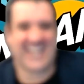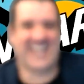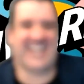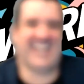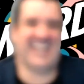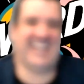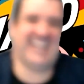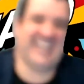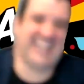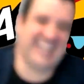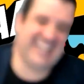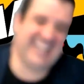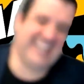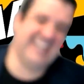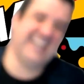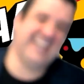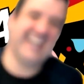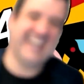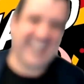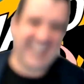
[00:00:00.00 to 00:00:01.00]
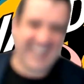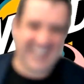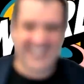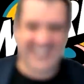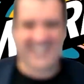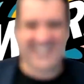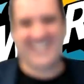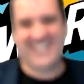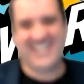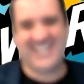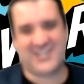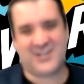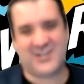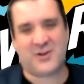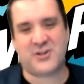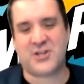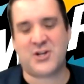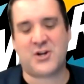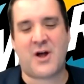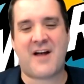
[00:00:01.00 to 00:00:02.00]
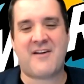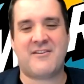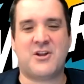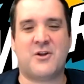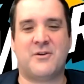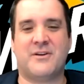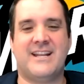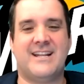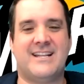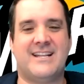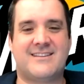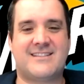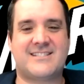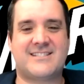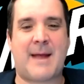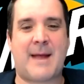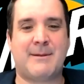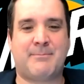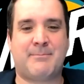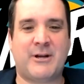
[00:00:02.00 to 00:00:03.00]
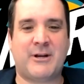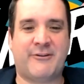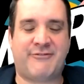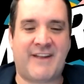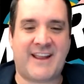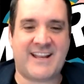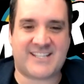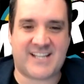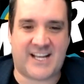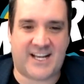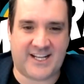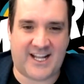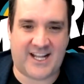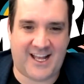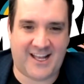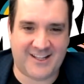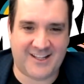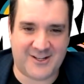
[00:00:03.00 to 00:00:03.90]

you don't, you don't, have, you don't need time to put your face on, huh?